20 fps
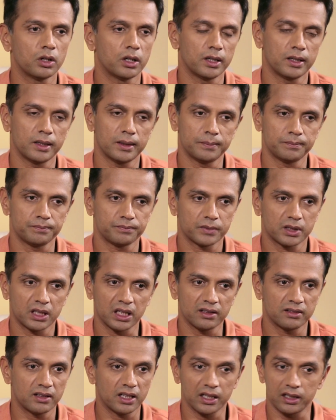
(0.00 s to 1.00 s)
things
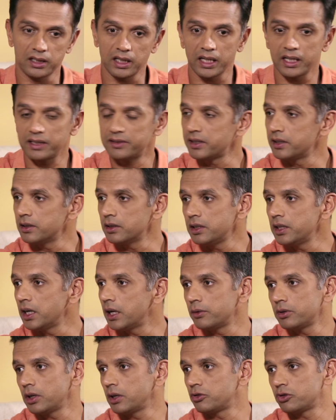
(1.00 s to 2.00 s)
like I said earlier, I used to
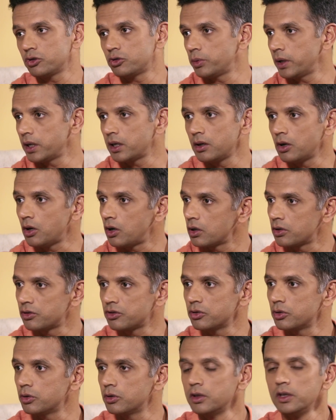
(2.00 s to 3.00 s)
sweat a lot. So,
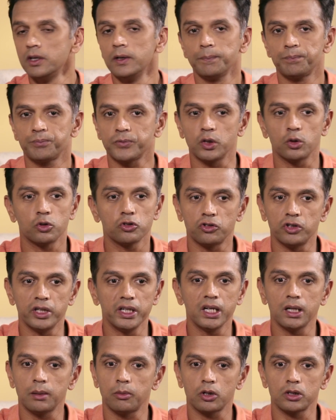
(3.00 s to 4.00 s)
I was reading about this
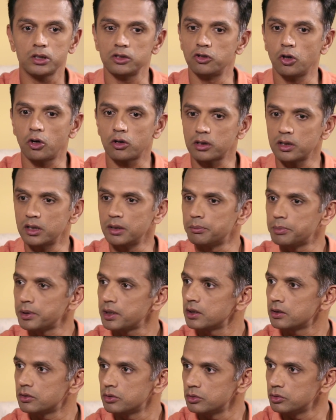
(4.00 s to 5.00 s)
doctor in Perth
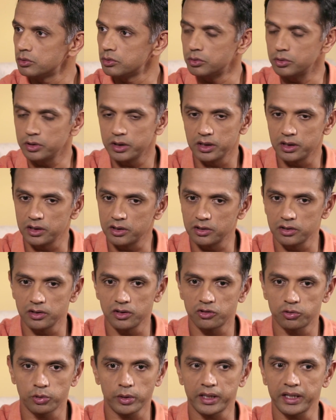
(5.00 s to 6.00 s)
who did the sweat
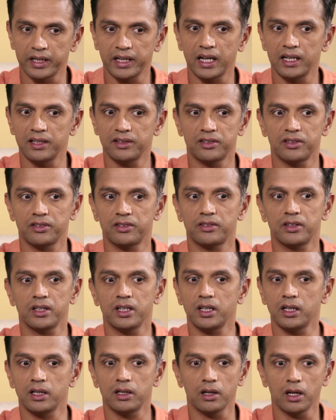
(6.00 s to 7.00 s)
analysis thing, and
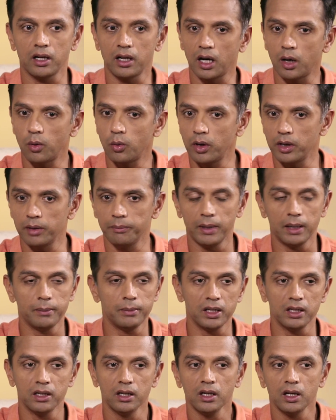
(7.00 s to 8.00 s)
how maybe I
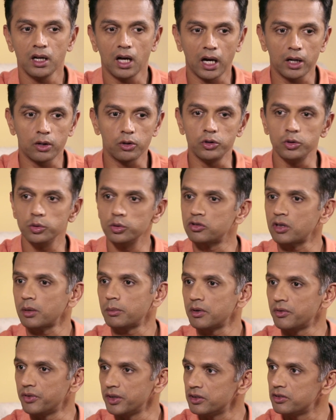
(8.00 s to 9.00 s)
could use some of his
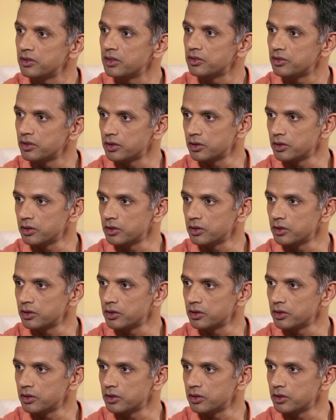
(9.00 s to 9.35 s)
research to